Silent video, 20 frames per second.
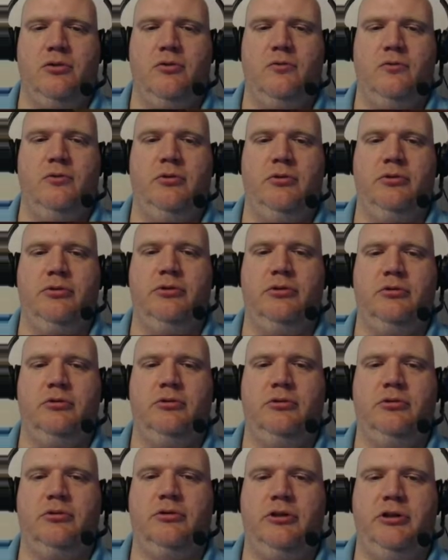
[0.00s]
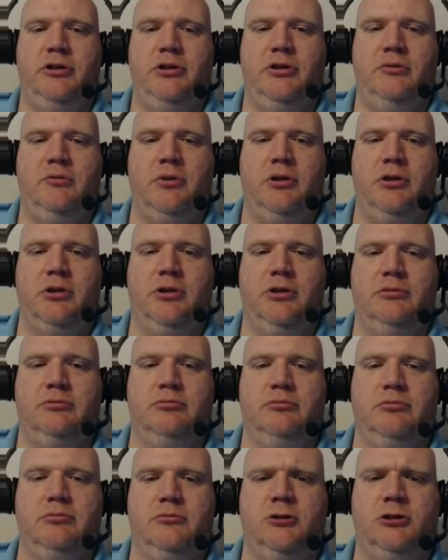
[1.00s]
1, 2, 3, 1.
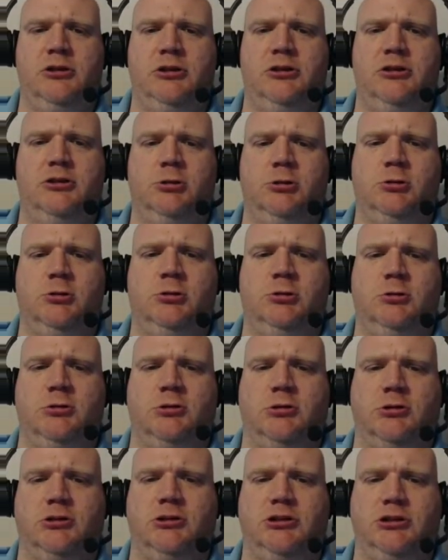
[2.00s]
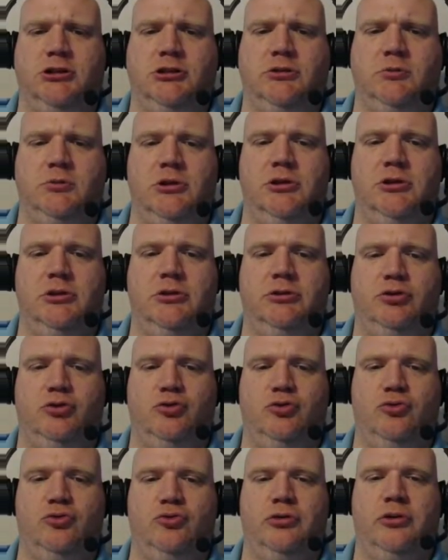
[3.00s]
1, 2, 3, 1,
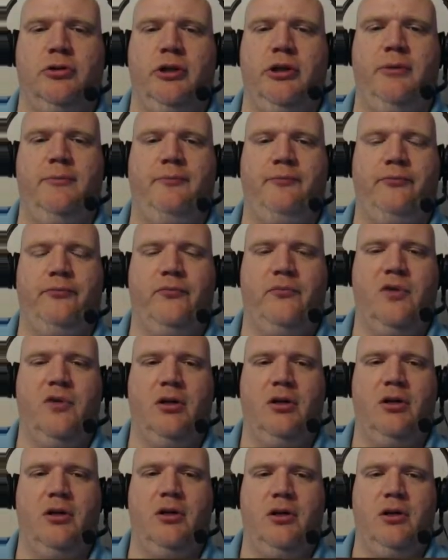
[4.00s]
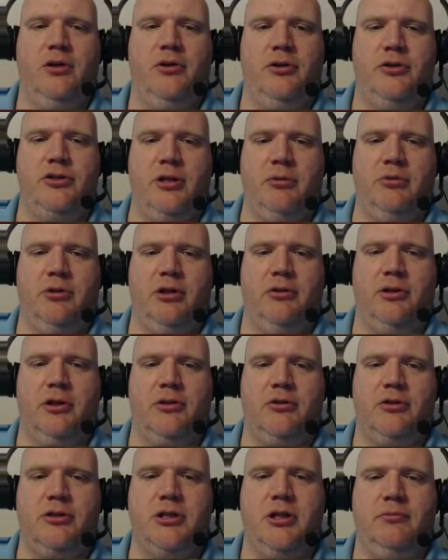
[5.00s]
2, 3. The same thing on the
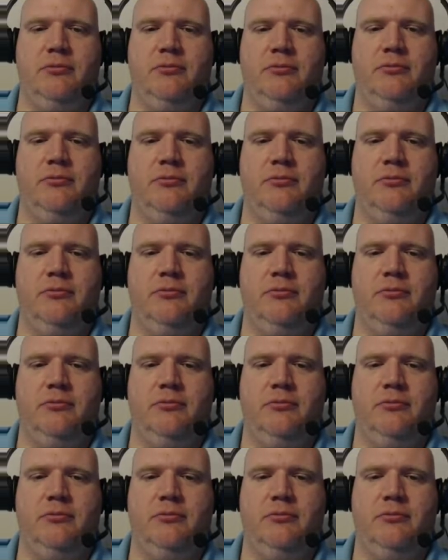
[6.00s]
other side.